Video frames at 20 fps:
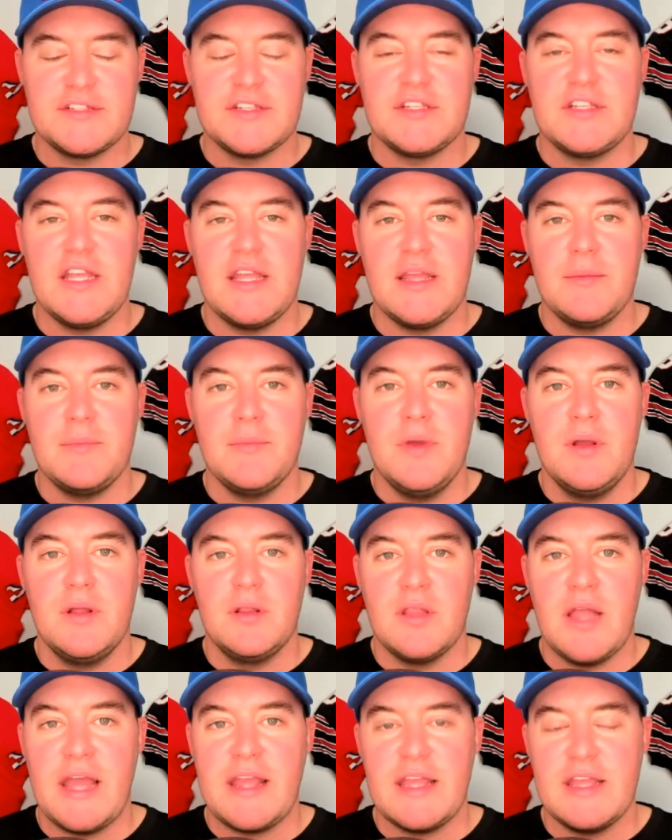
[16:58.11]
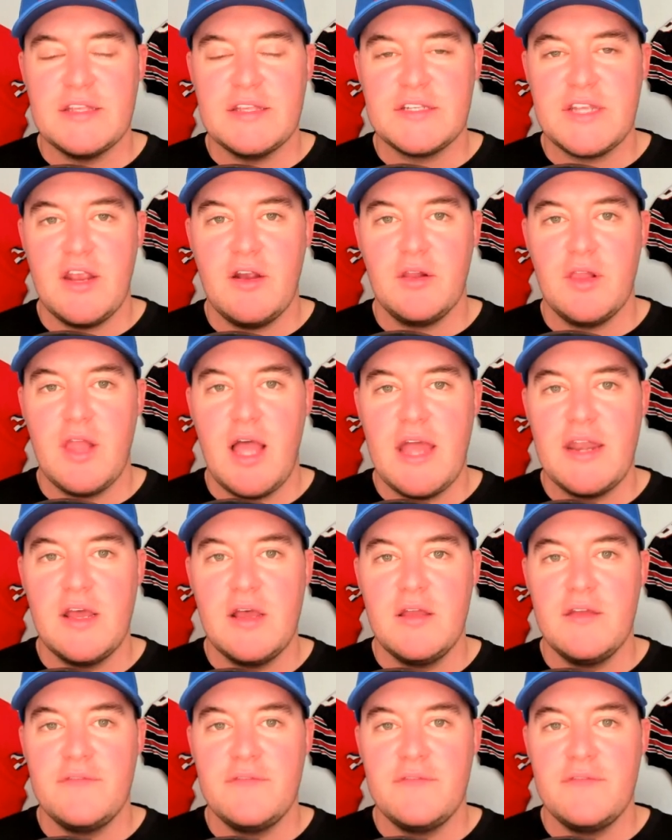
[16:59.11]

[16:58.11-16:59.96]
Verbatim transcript: a team like East Carolina.